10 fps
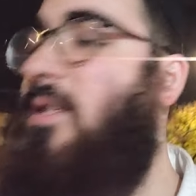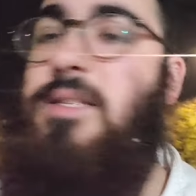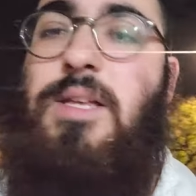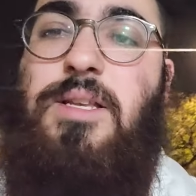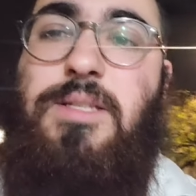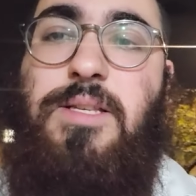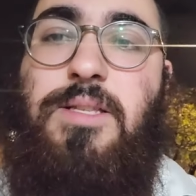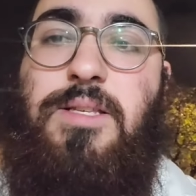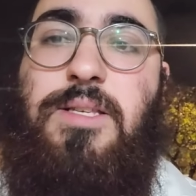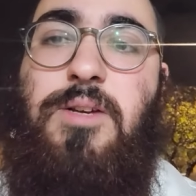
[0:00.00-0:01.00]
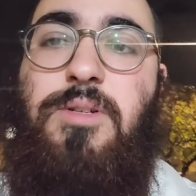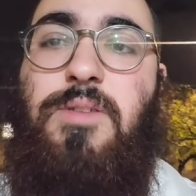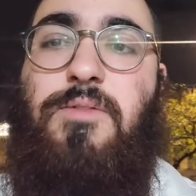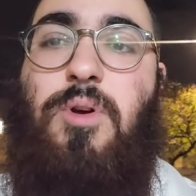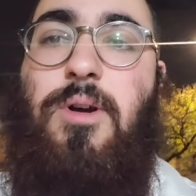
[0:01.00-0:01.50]
Chassidus is the secrets
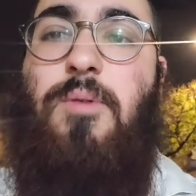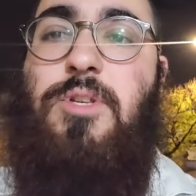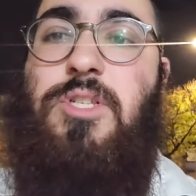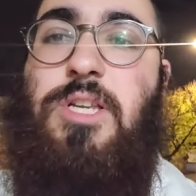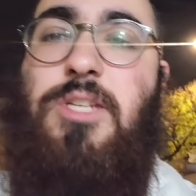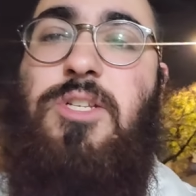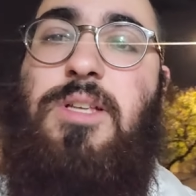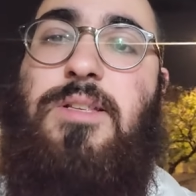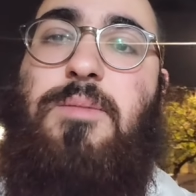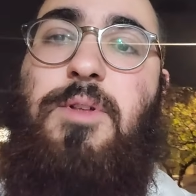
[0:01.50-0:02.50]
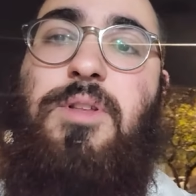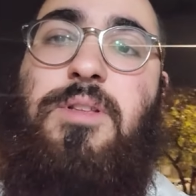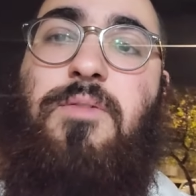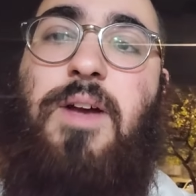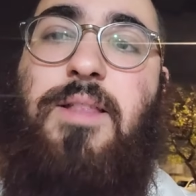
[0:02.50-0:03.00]
of Torah, which teaches us about the
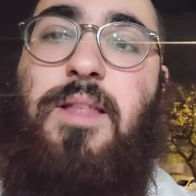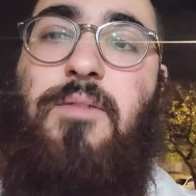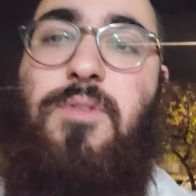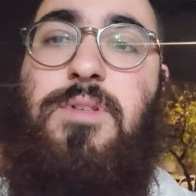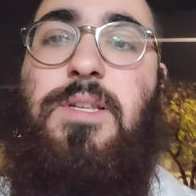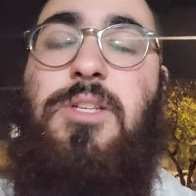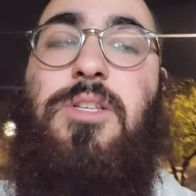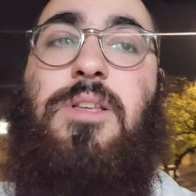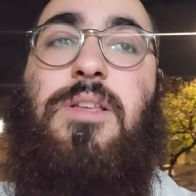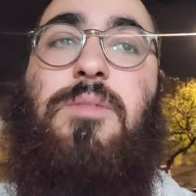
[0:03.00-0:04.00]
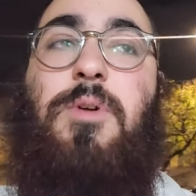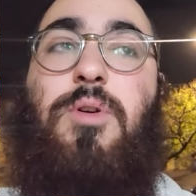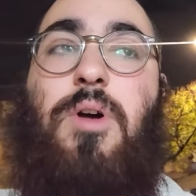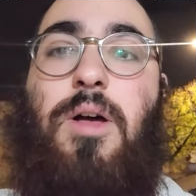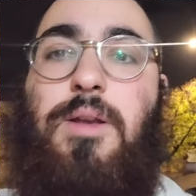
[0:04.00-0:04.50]
divine levels, teaches us
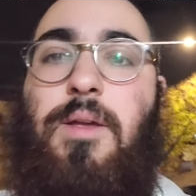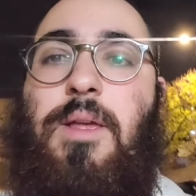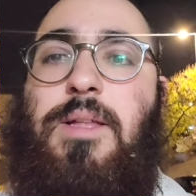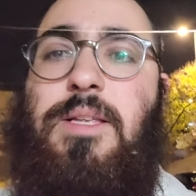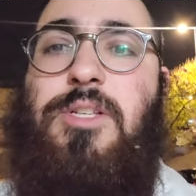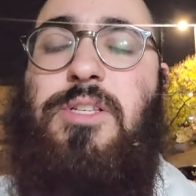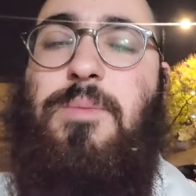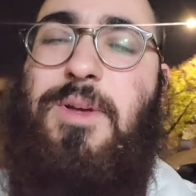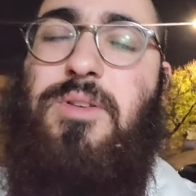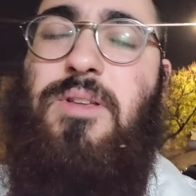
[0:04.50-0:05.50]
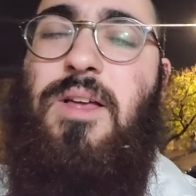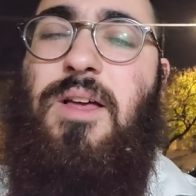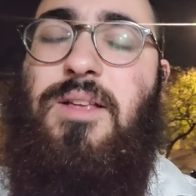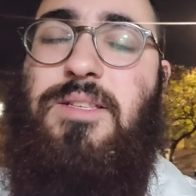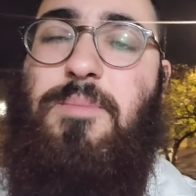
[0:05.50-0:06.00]
about God, teaches about
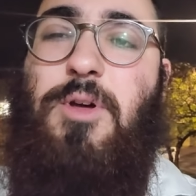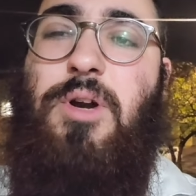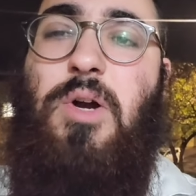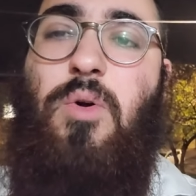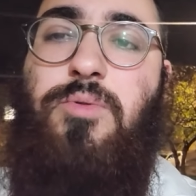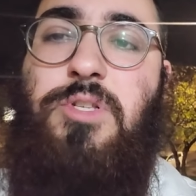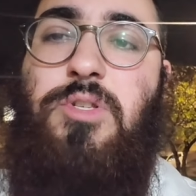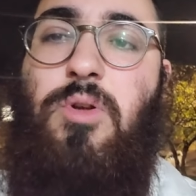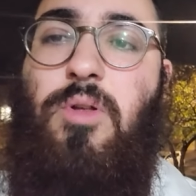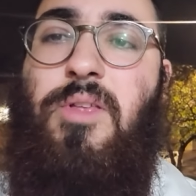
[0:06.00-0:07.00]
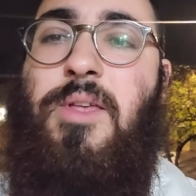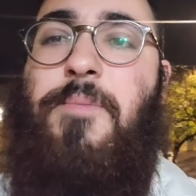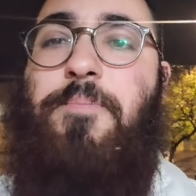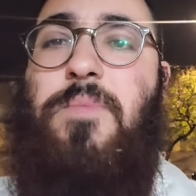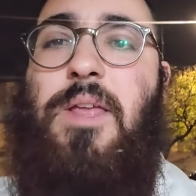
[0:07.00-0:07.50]
us about our own soul
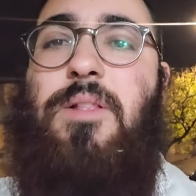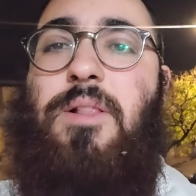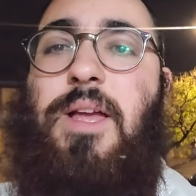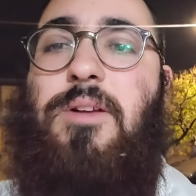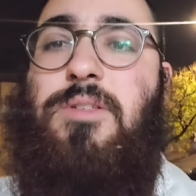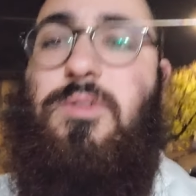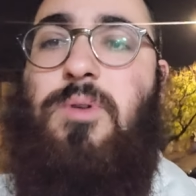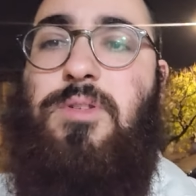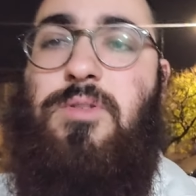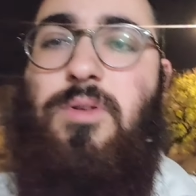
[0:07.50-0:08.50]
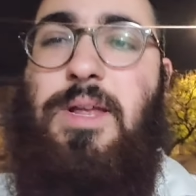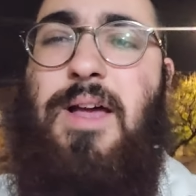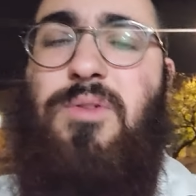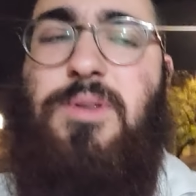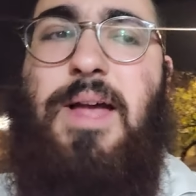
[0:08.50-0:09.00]
and the layers to our soul, and
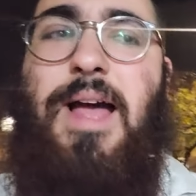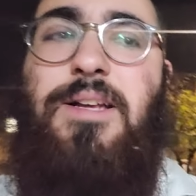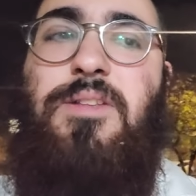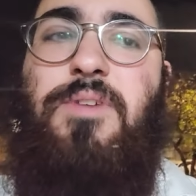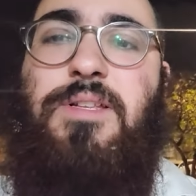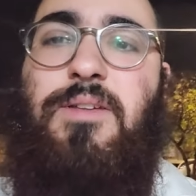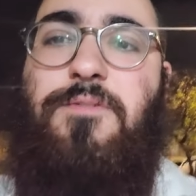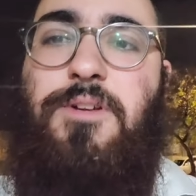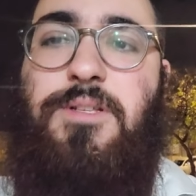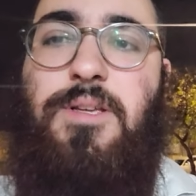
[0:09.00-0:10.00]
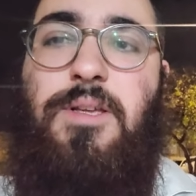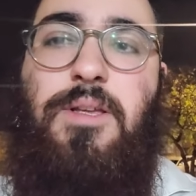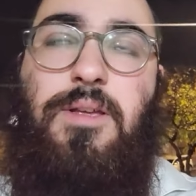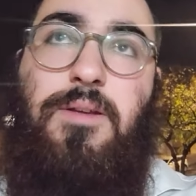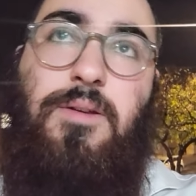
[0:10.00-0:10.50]
how to activate different
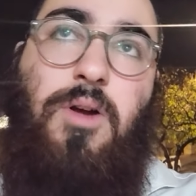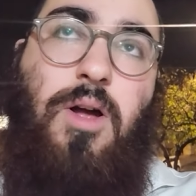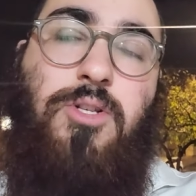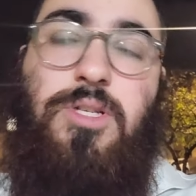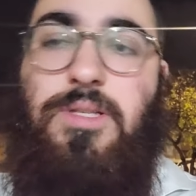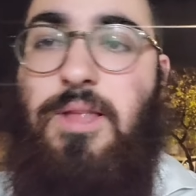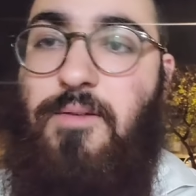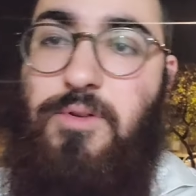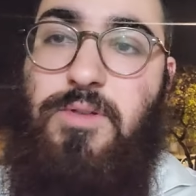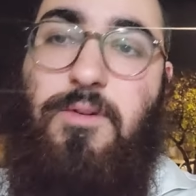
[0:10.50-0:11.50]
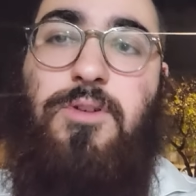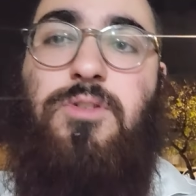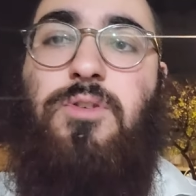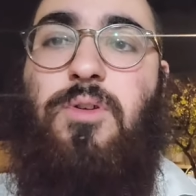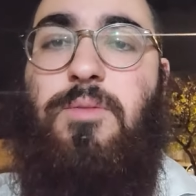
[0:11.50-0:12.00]
conscious levels of our
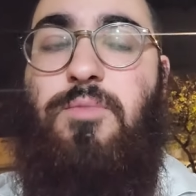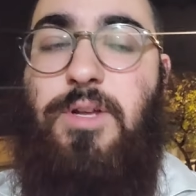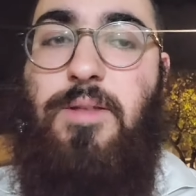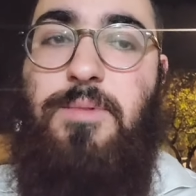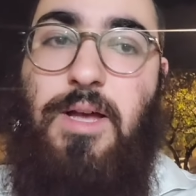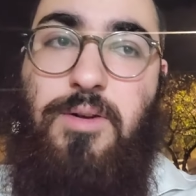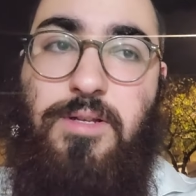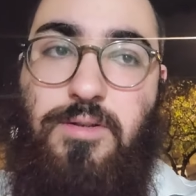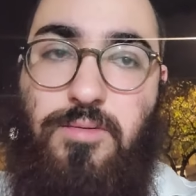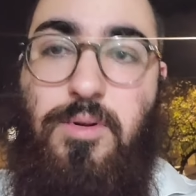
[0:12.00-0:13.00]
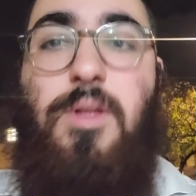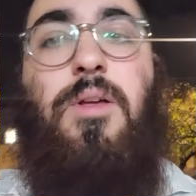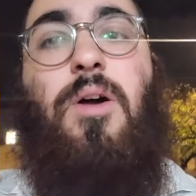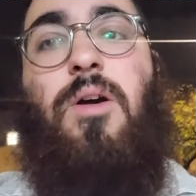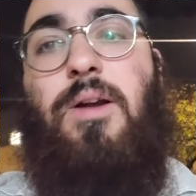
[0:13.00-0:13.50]
soul and bring them down into
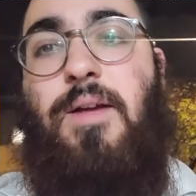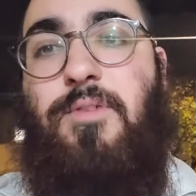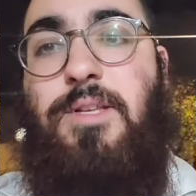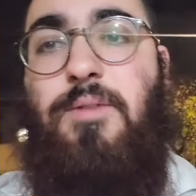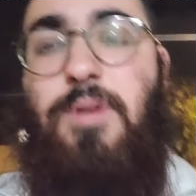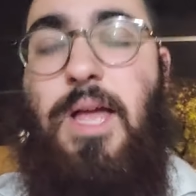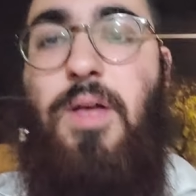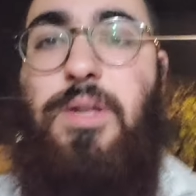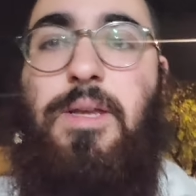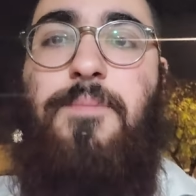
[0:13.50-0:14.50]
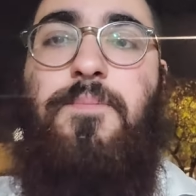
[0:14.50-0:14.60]
our everyday reality.